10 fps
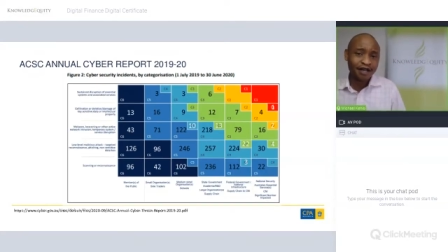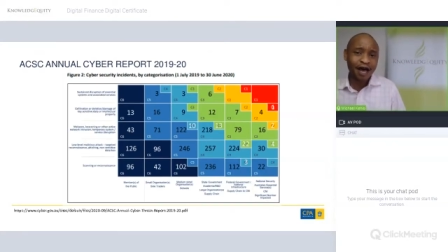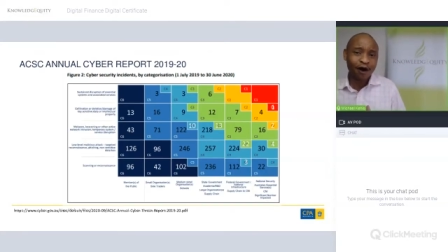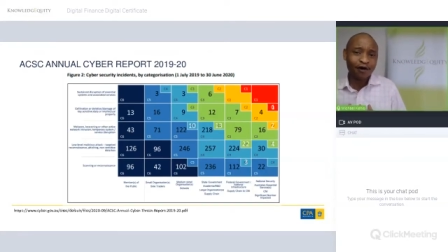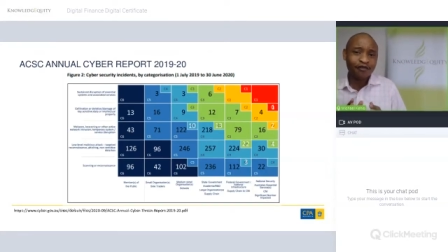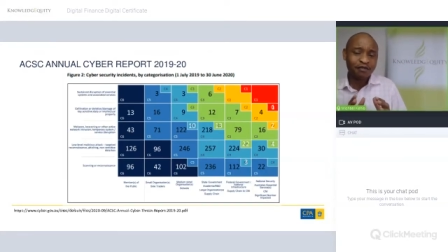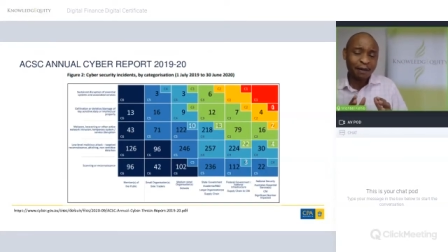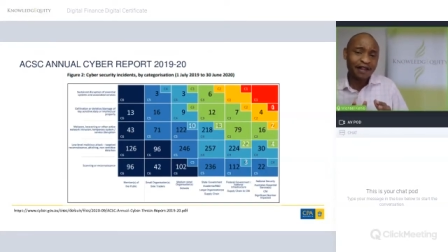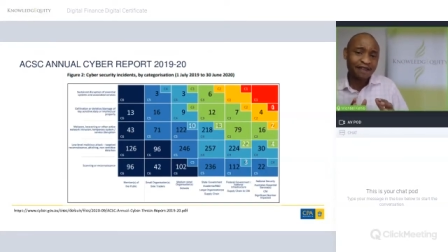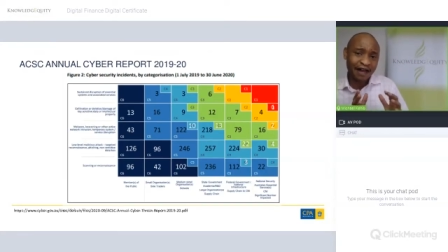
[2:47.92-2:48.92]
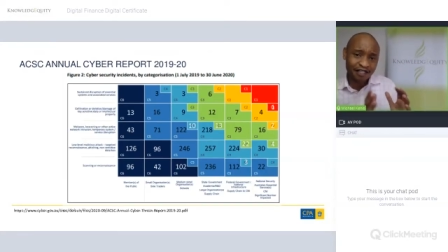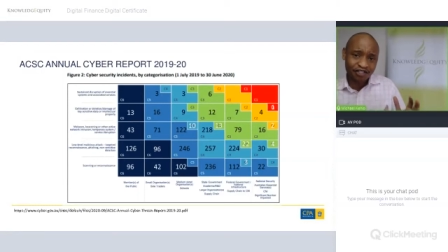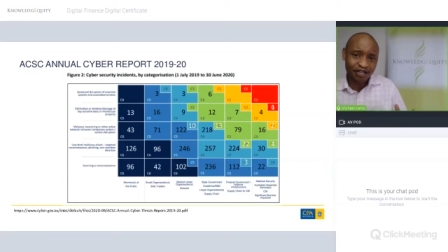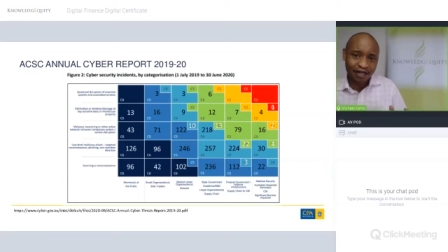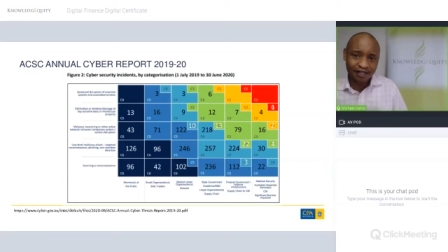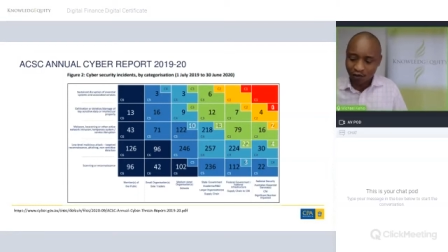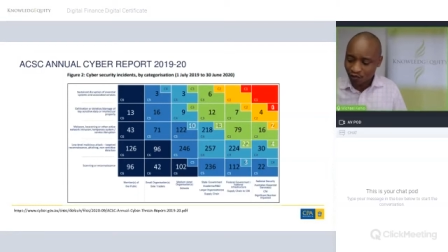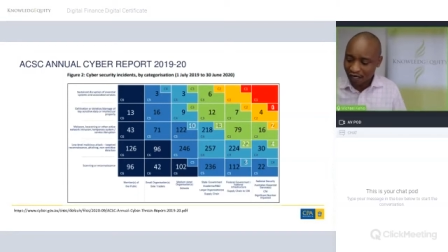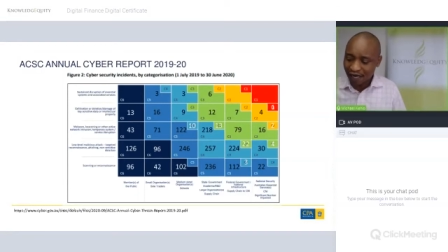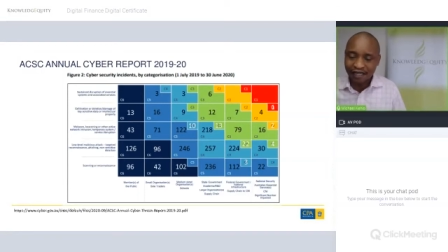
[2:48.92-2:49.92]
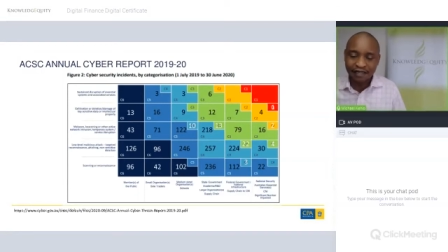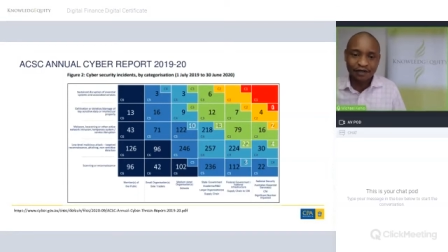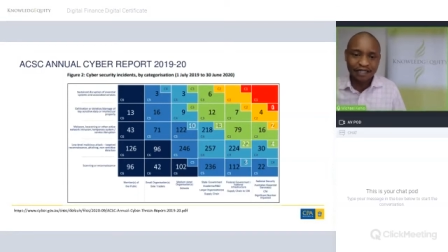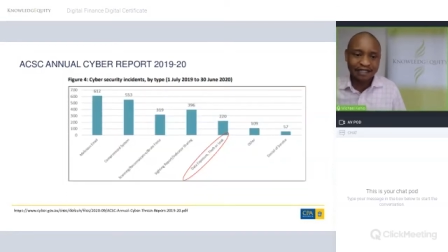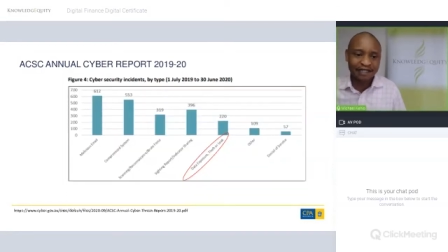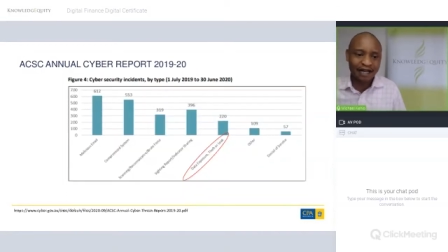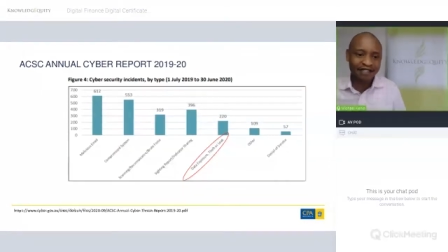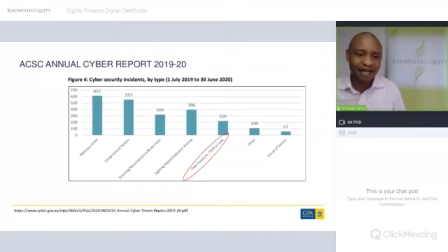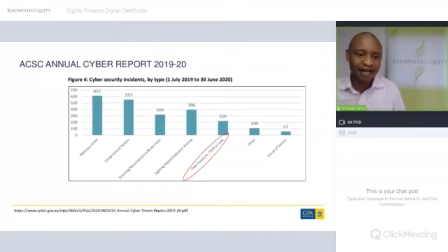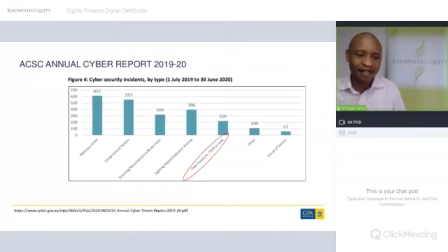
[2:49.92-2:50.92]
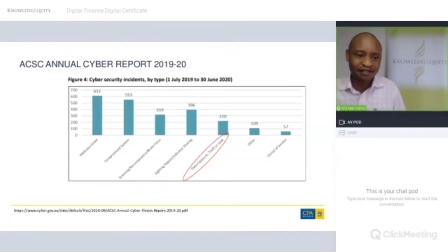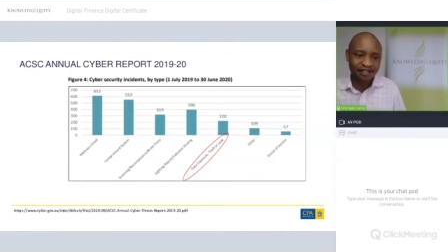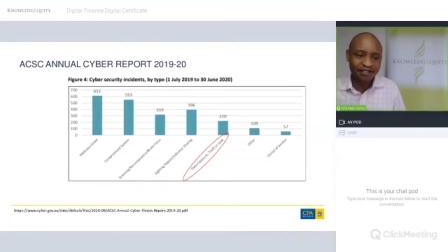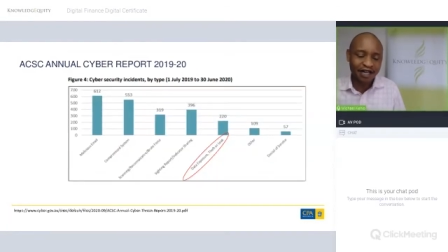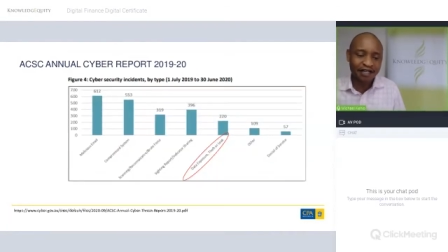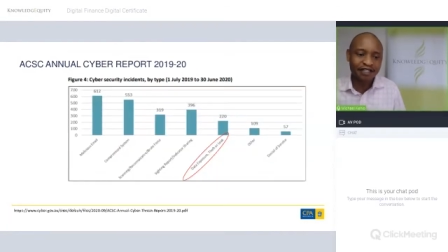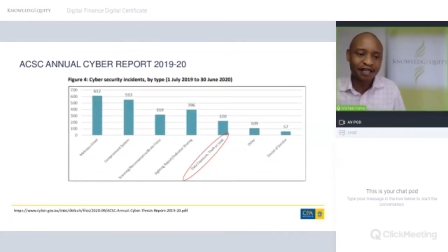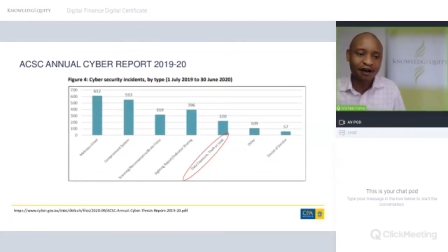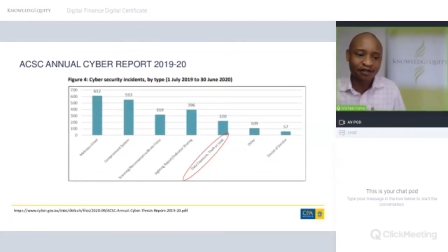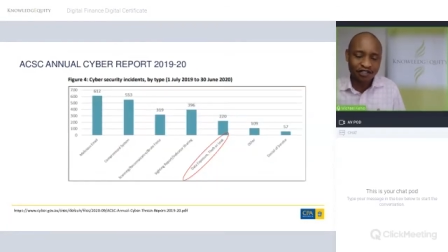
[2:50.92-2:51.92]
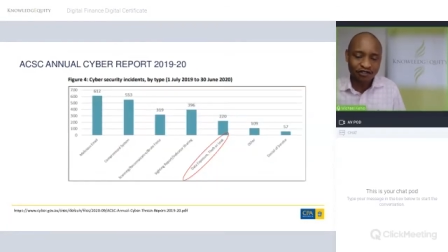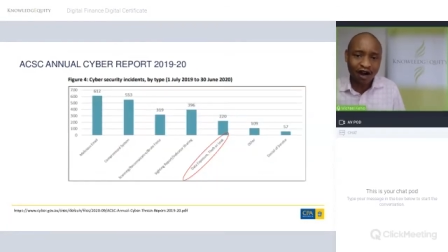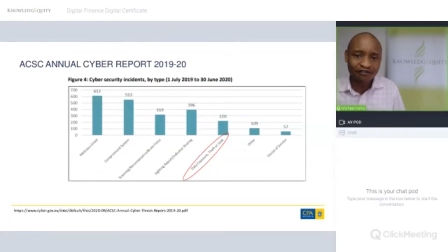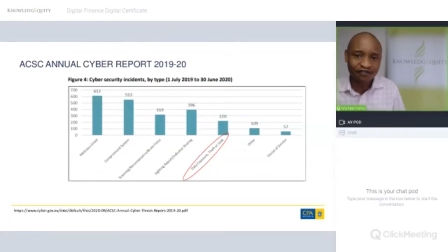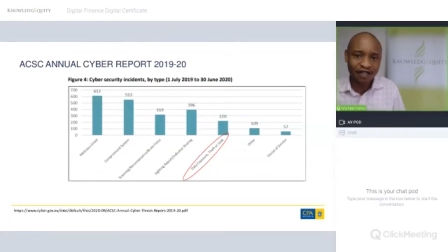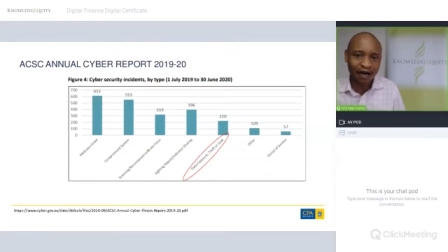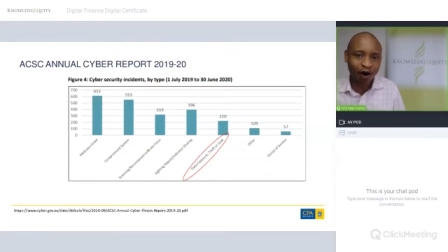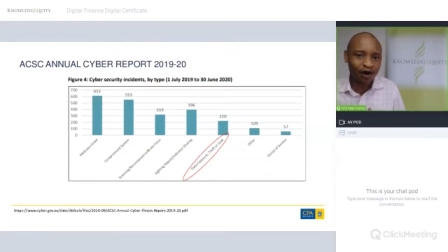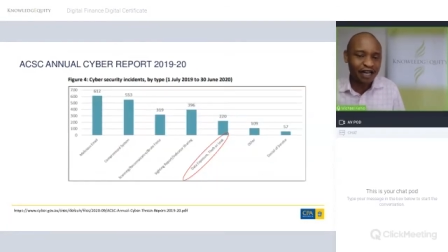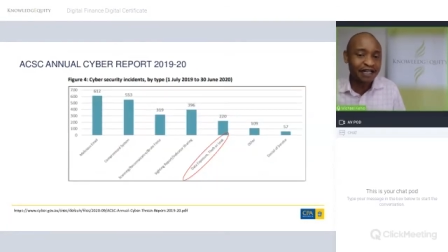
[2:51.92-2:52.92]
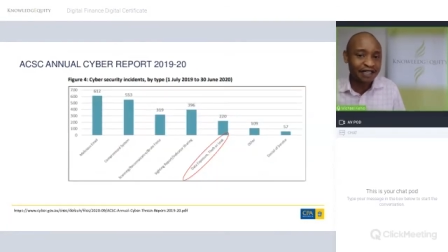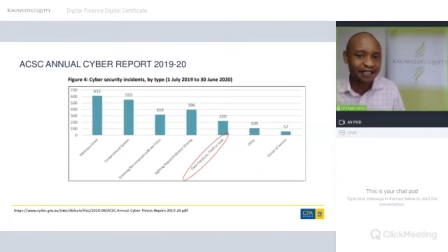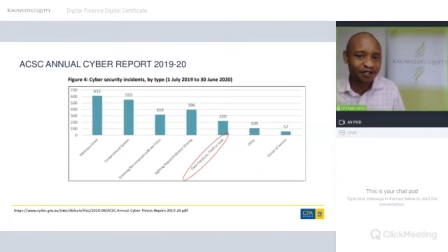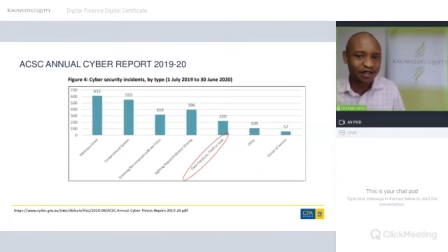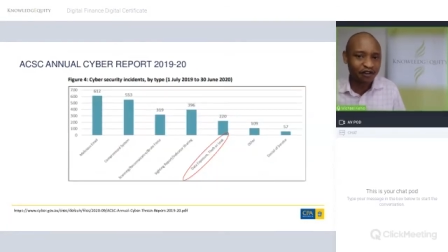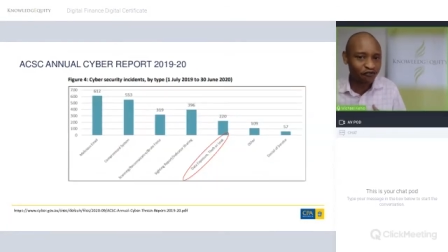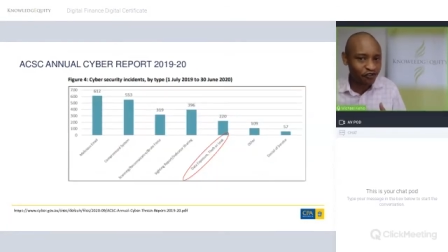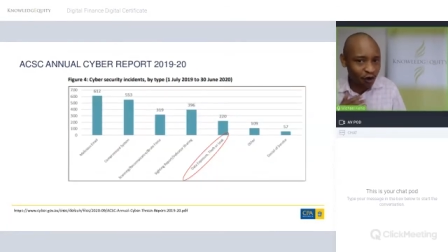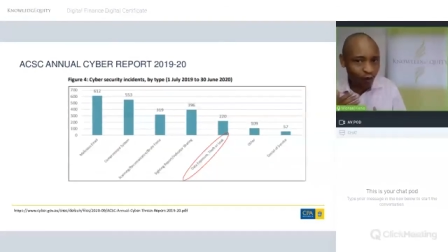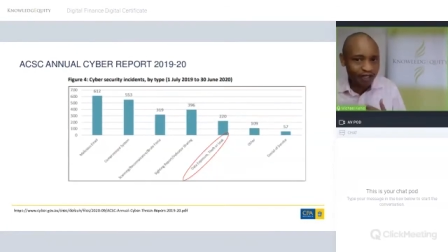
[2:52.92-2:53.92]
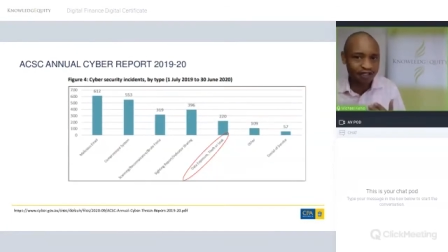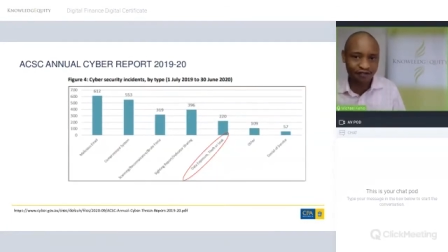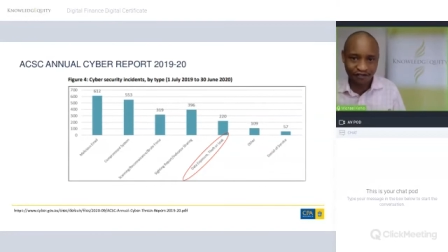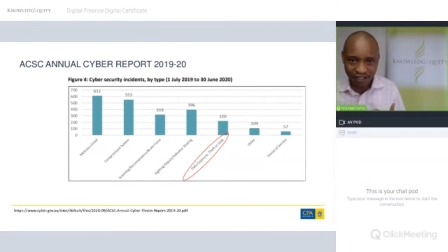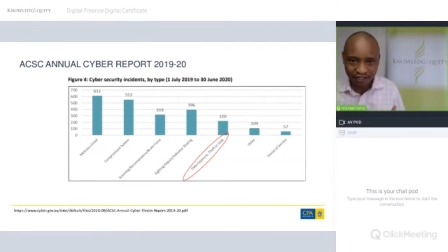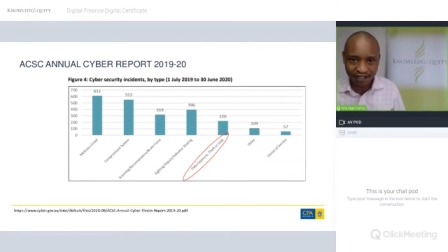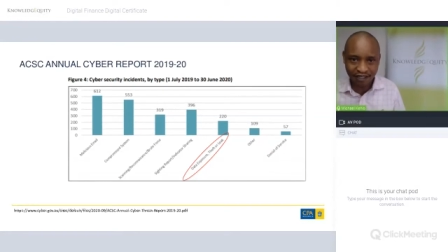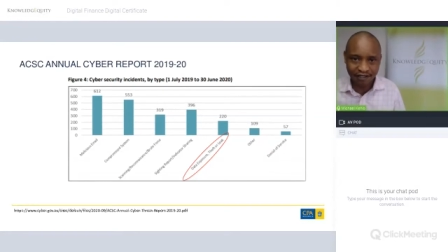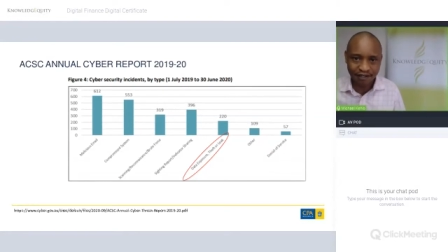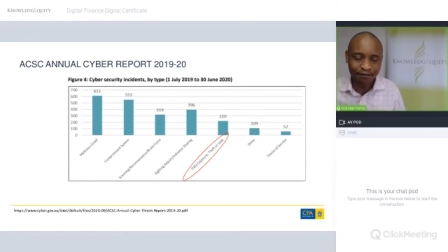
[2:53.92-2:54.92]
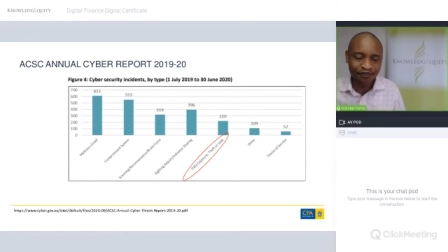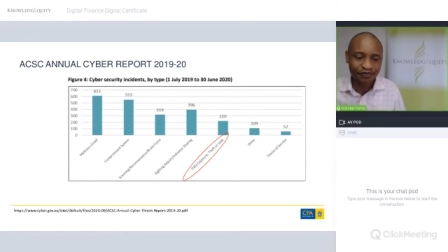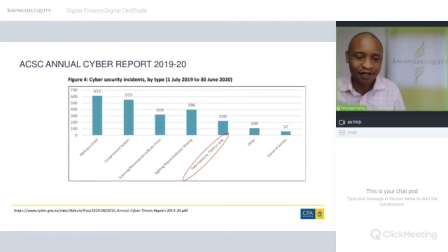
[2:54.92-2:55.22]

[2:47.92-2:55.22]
Now, remember that chart that we discussed earlier, this chart here, or this graph here, only deals with the frequency of incidents.